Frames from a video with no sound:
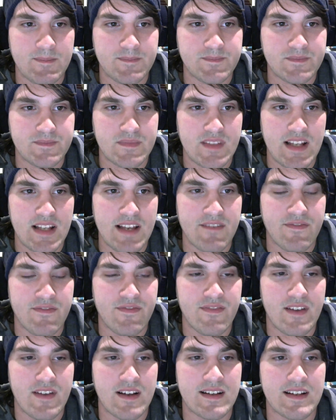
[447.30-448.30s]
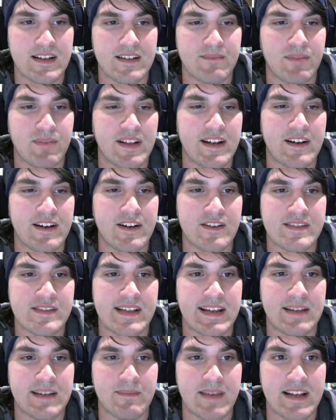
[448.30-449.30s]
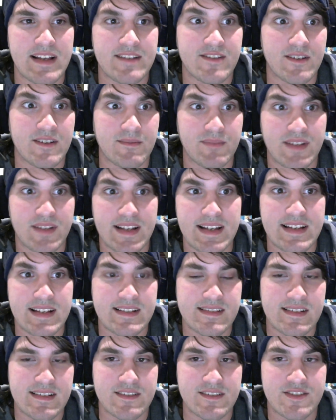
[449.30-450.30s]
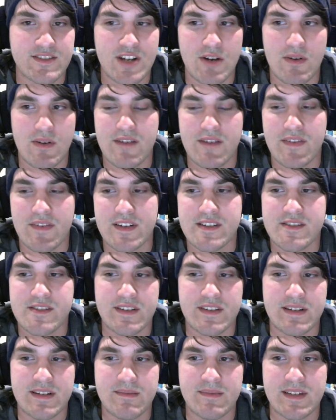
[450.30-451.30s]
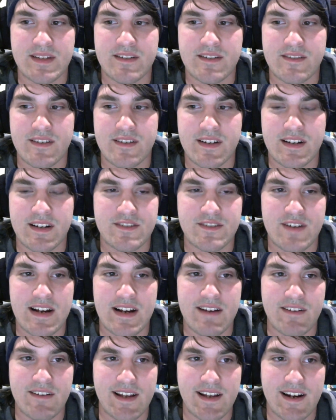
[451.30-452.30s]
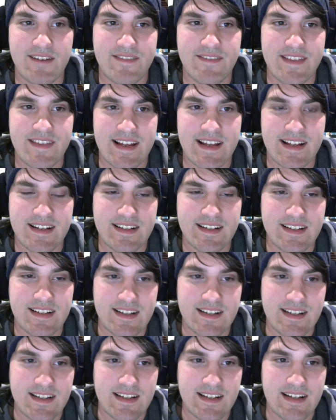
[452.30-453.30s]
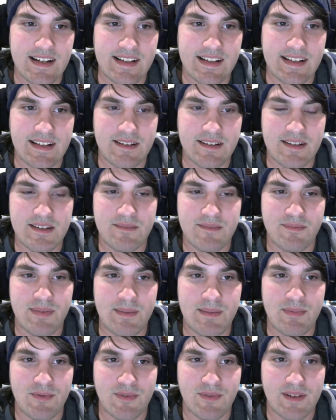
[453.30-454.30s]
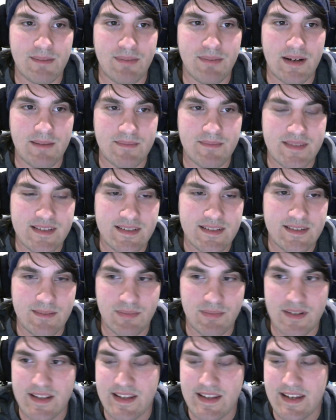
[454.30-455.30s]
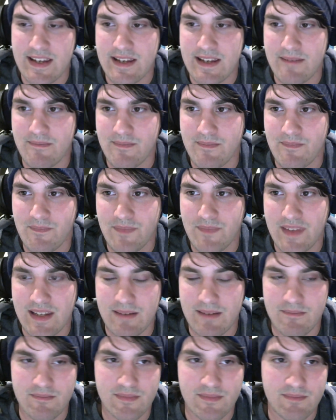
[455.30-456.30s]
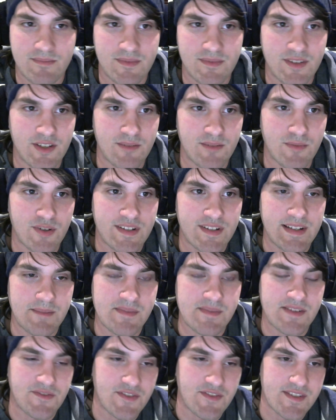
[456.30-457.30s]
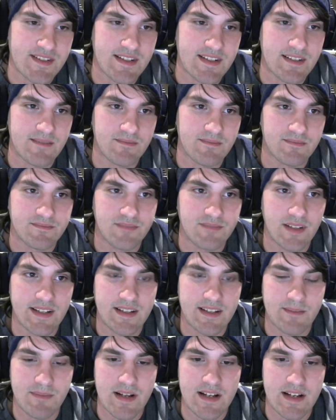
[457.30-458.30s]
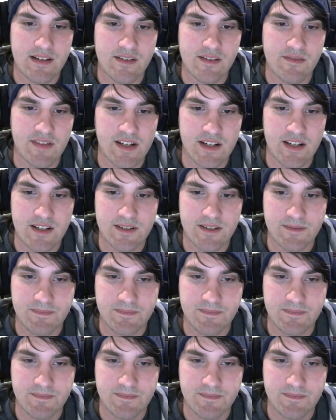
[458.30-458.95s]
If a player knows they can make certain plays and show off on stream, they're going to try really hard for that. I think that'll get people really pumped to play the game and more teams interested in playing competitive at all.